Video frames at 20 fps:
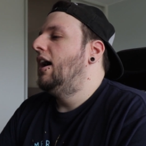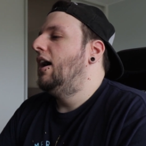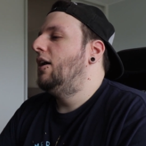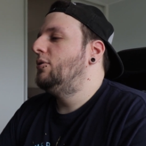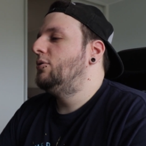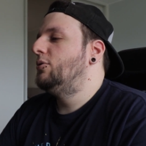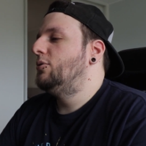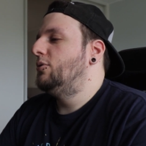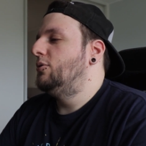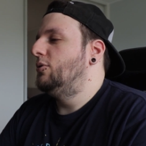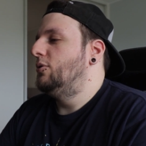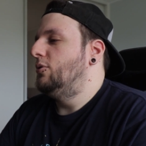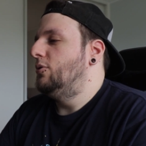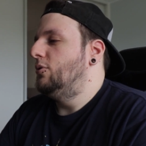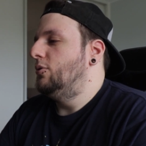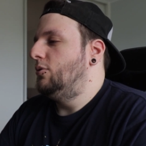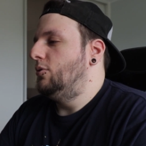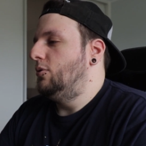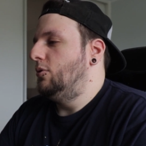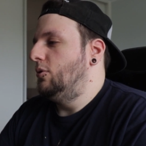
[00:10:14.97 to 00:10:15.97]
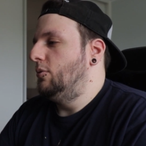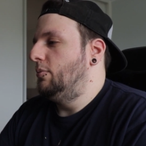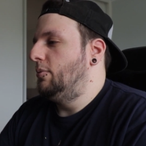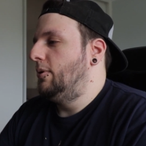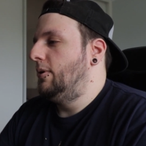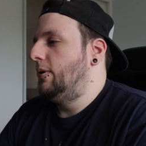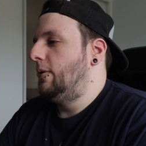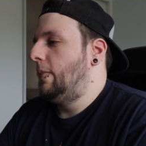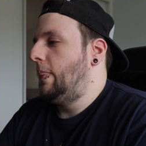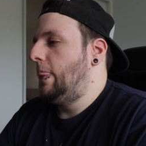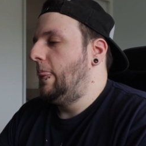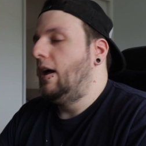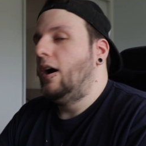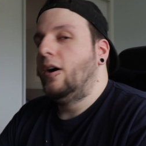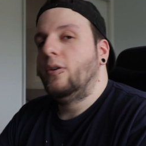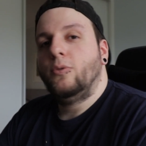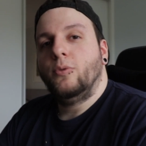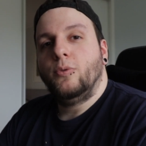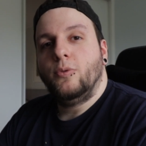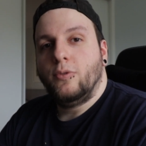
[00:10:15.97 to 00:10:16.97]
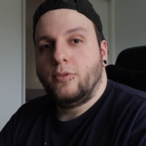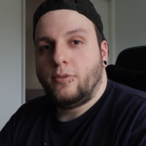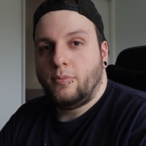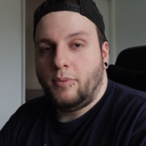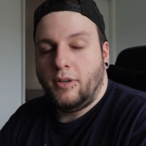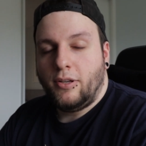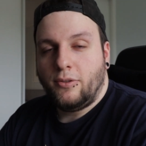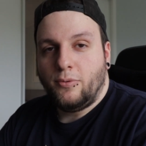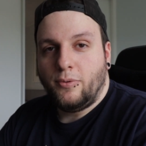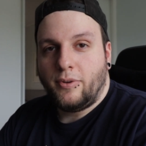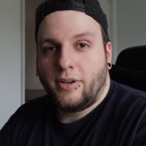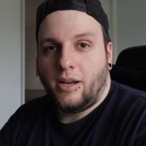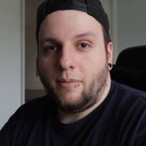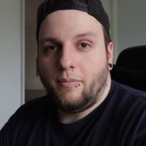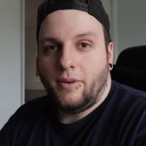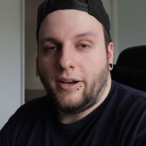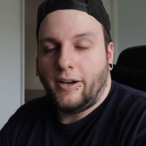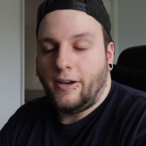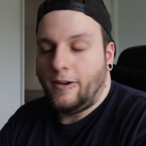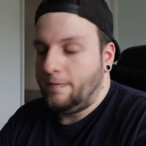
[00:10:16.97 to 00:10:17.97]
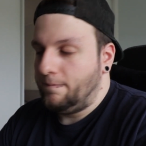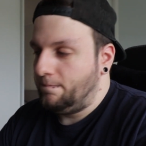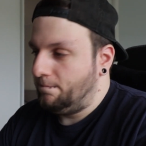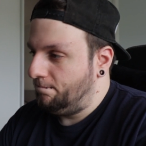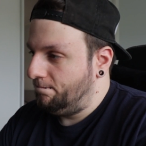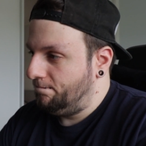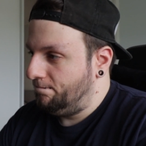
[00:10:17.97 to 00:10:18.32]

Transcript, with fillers: How do you YouTube? How do you speak to camera?